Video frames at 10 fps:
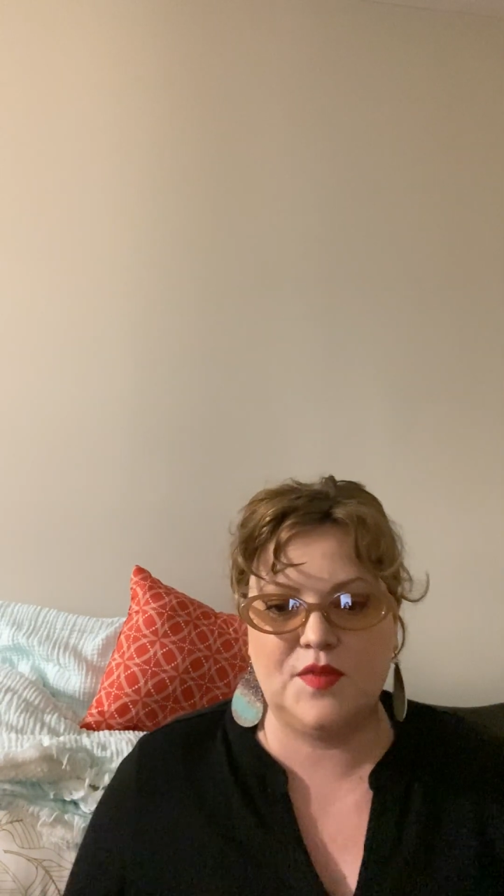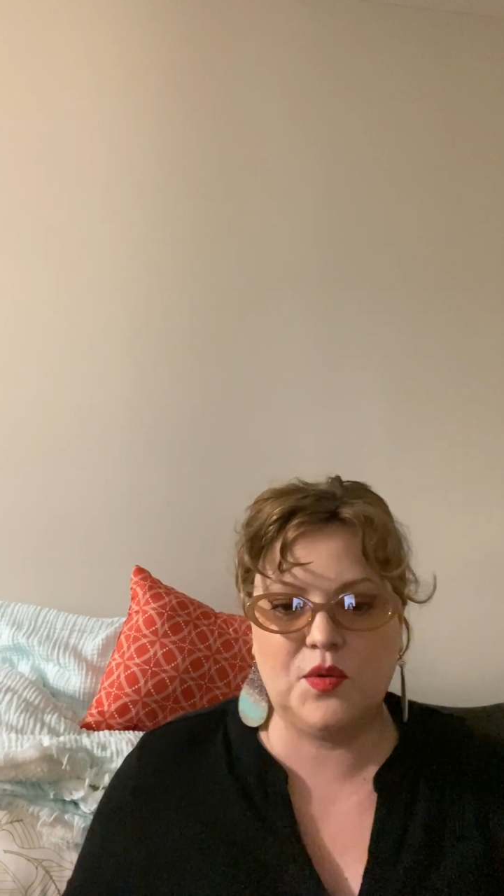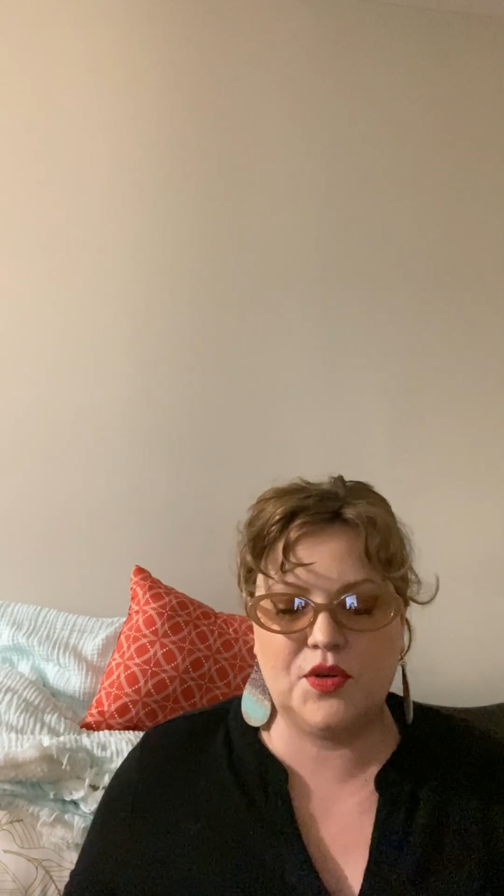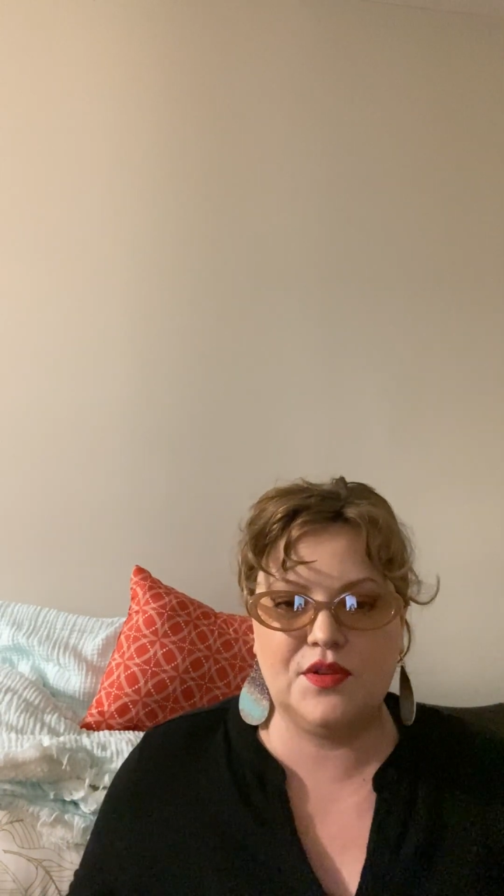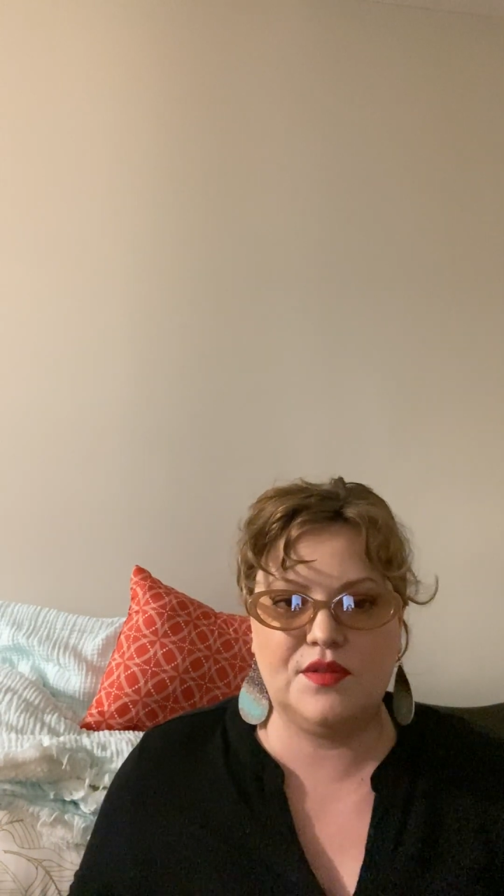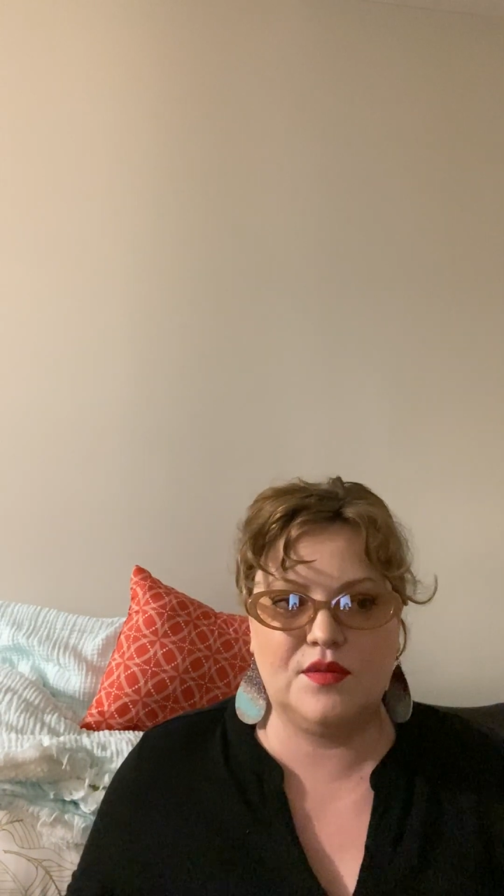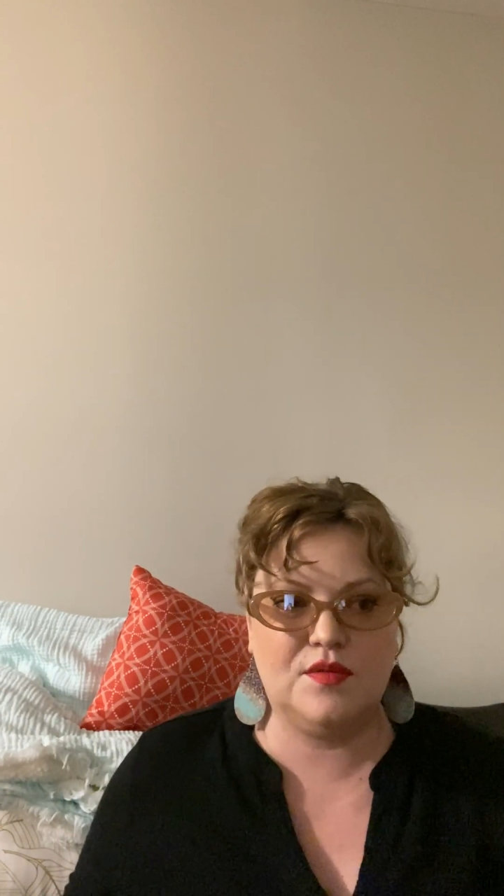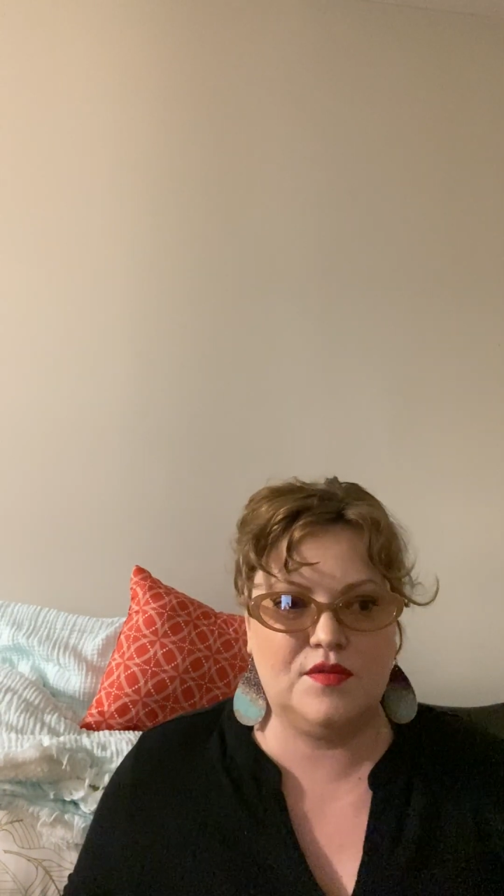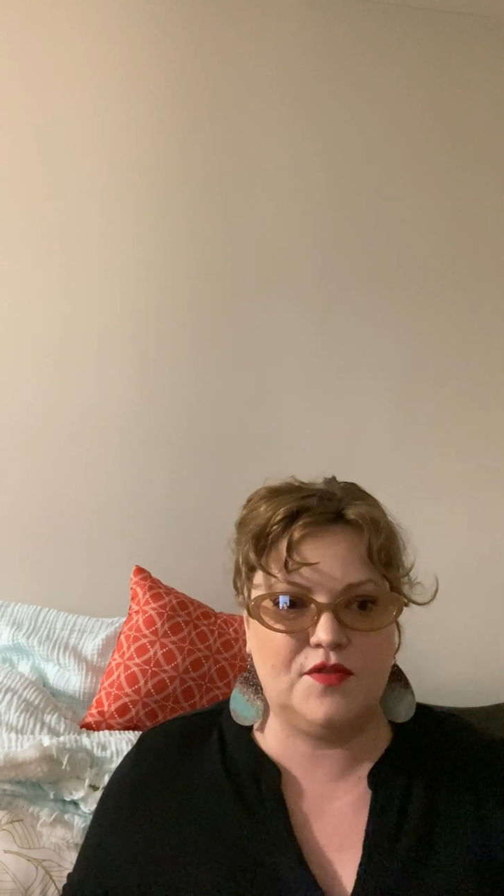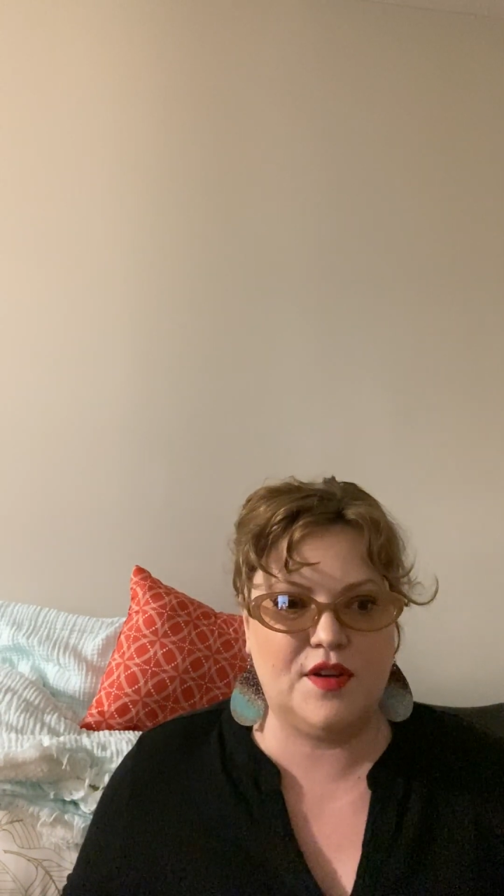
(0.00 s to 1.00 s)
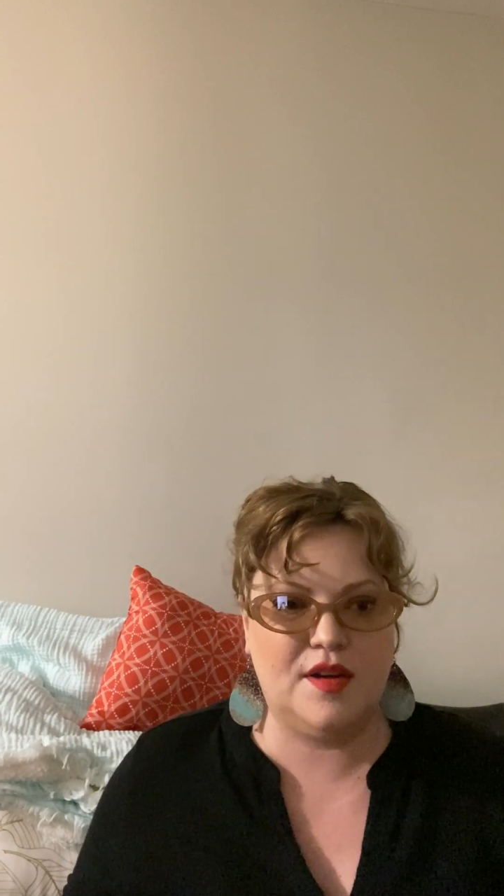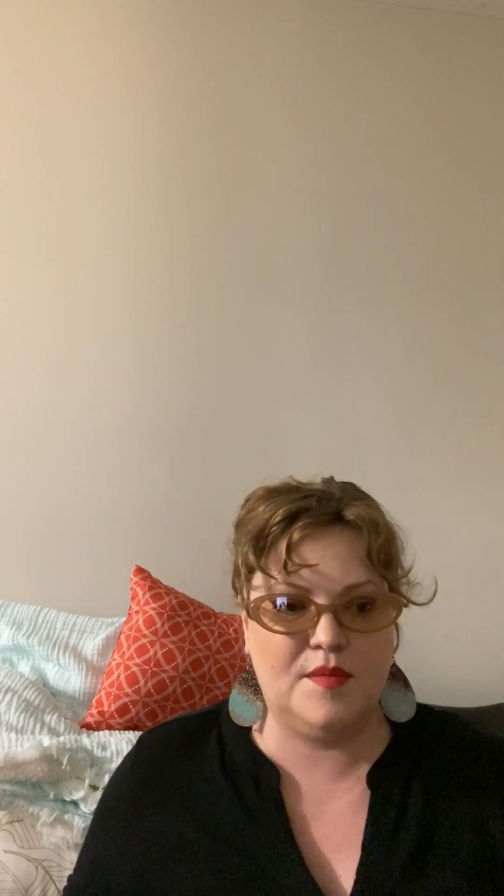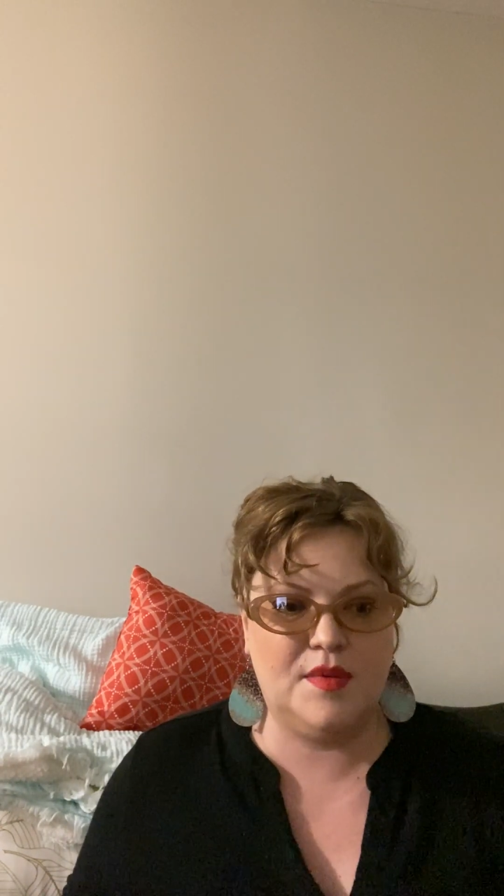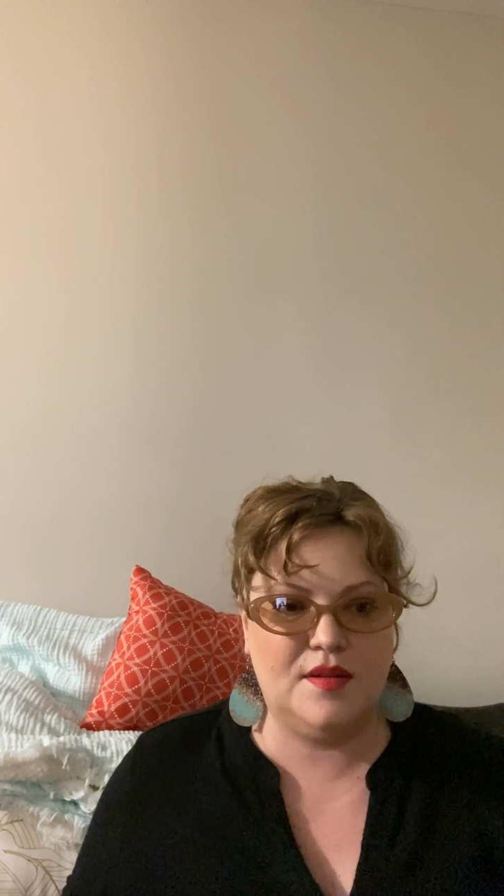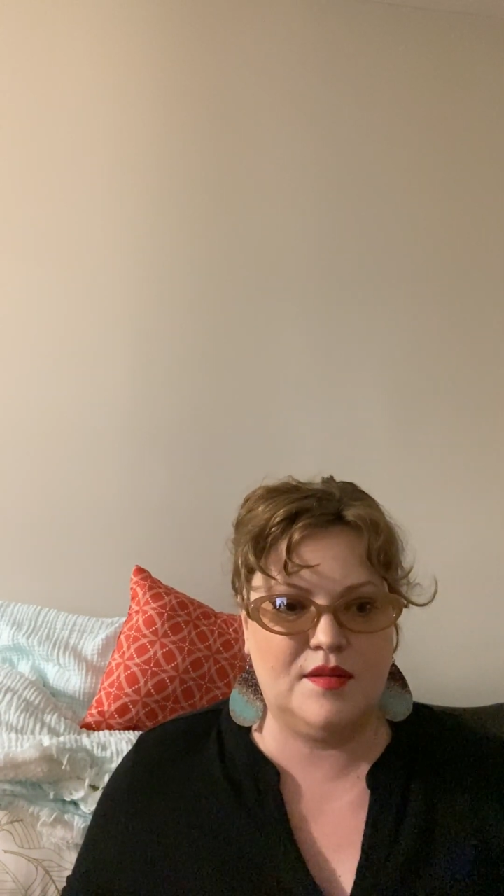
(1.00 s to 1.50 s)
order
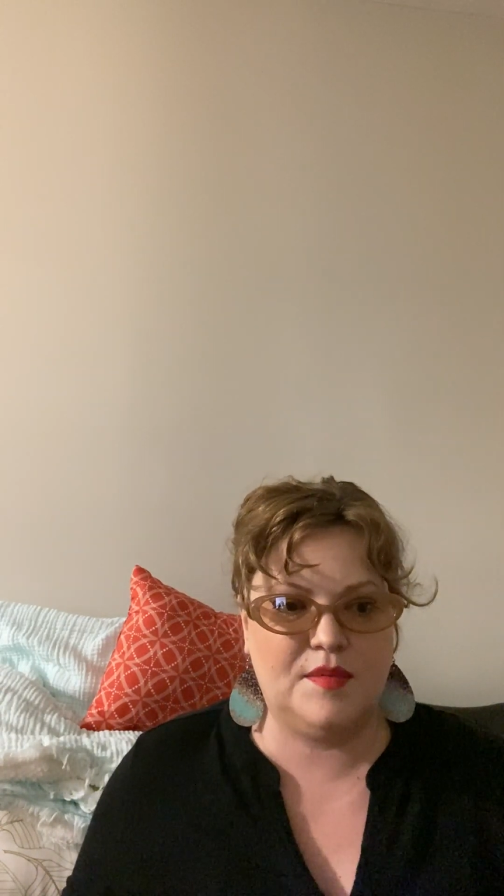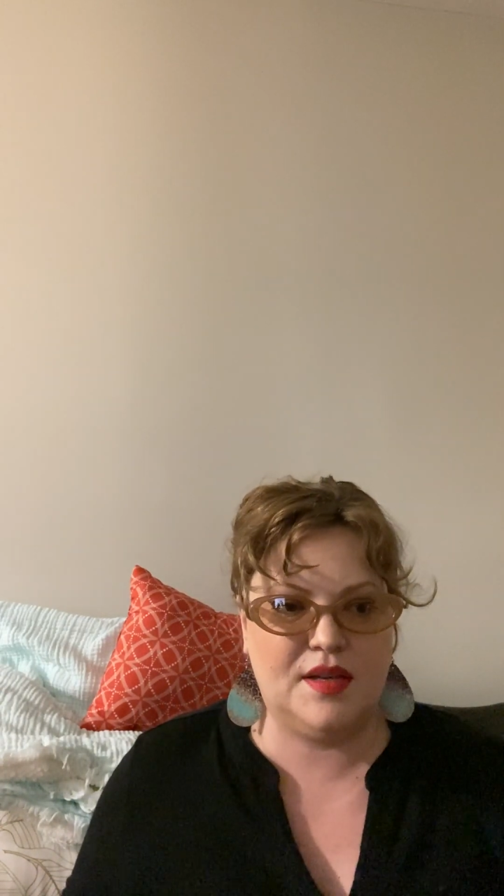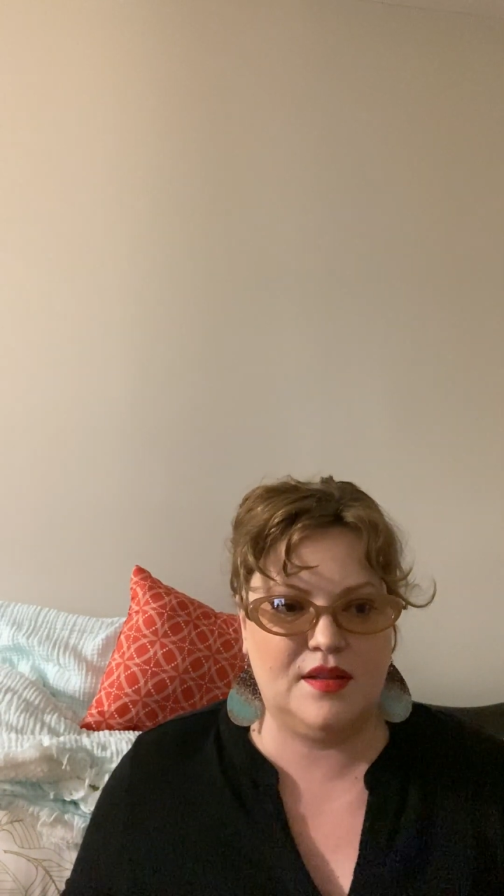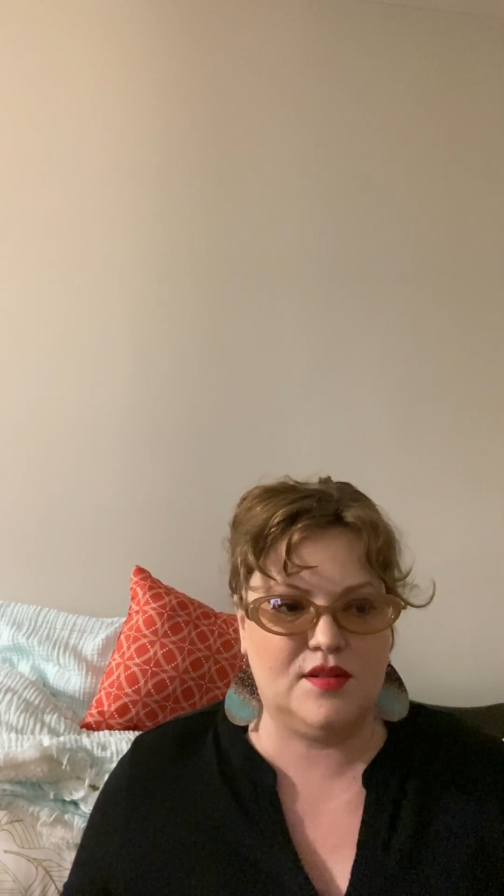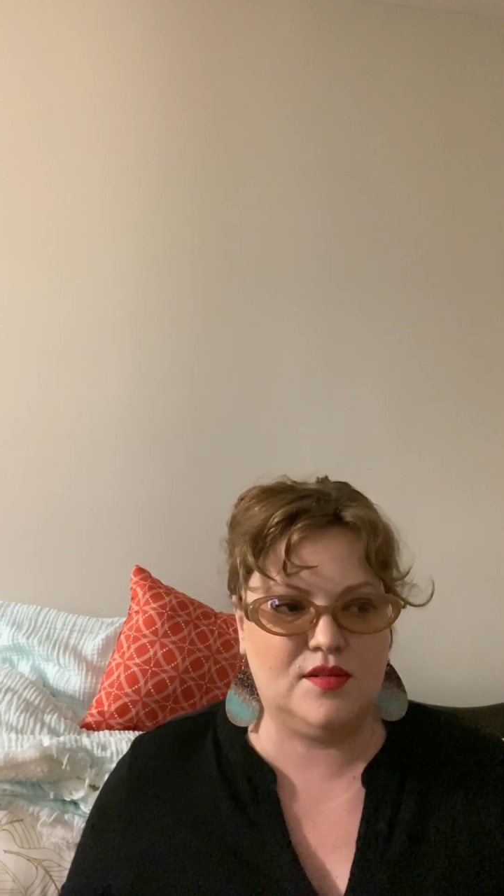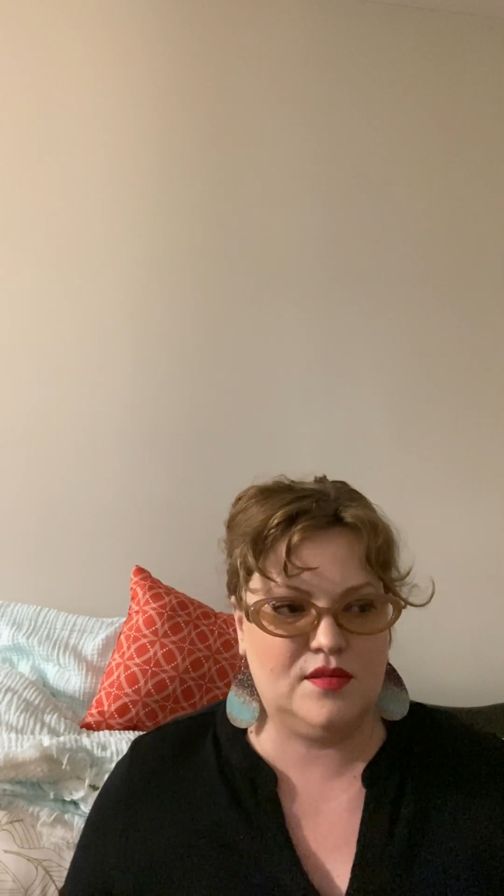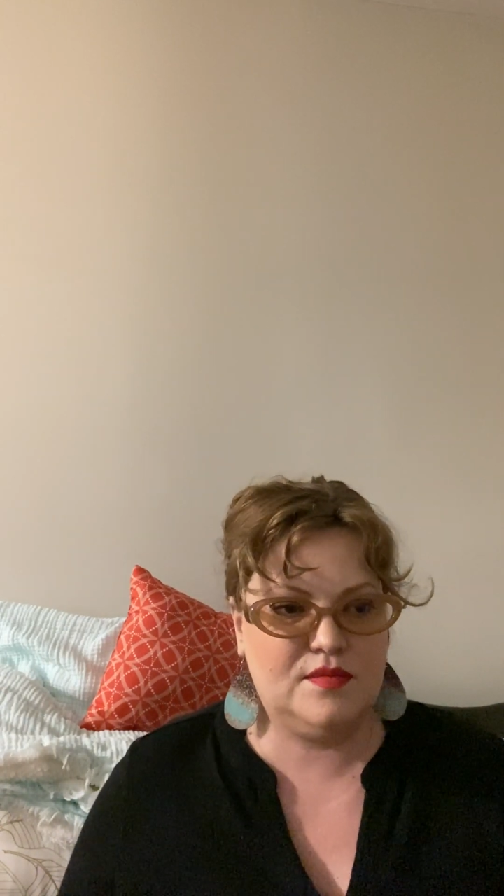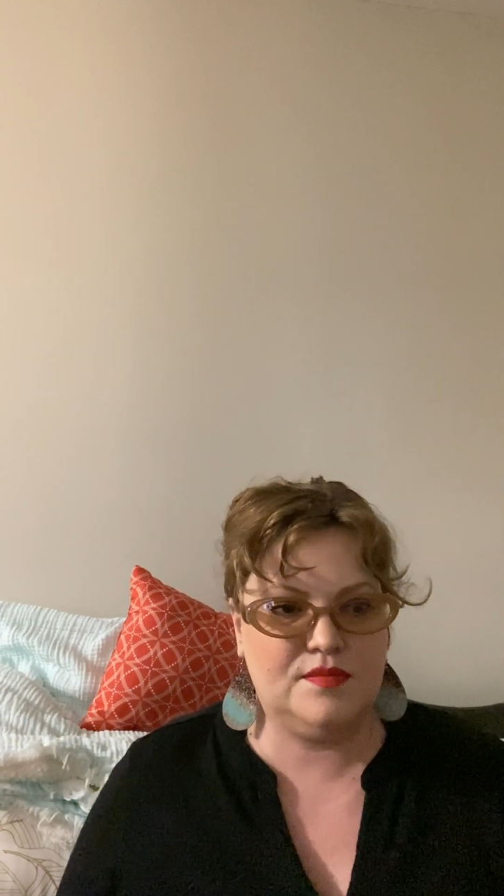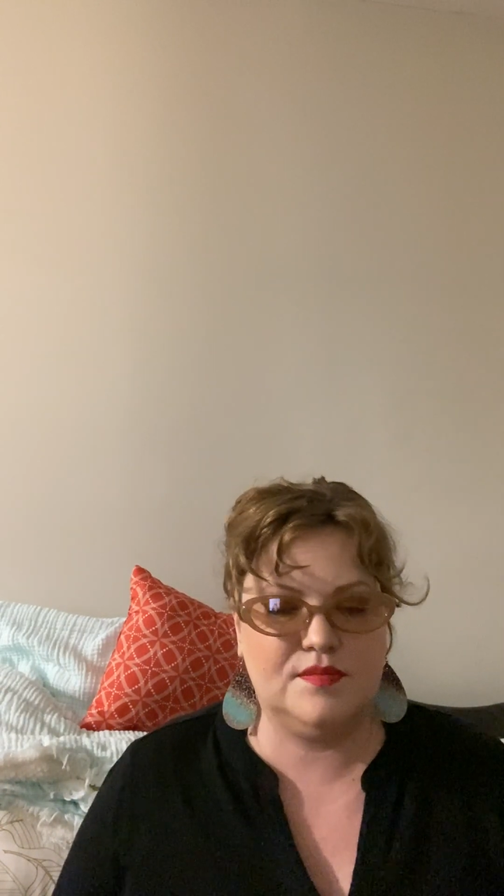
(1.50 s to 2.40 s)
from my little